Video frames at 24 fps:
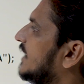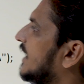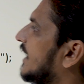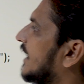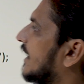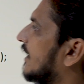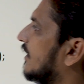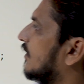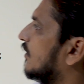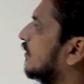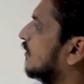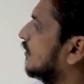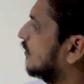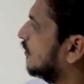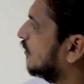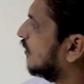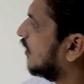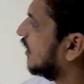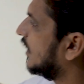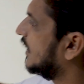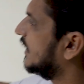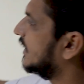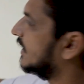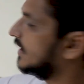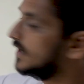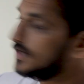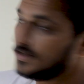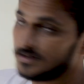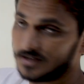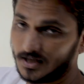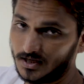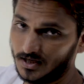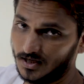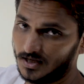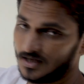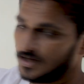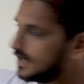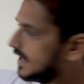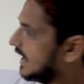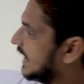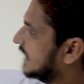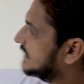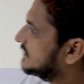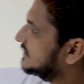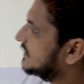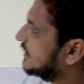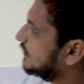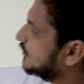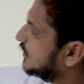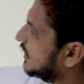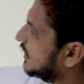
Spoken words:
A, void, see, in class A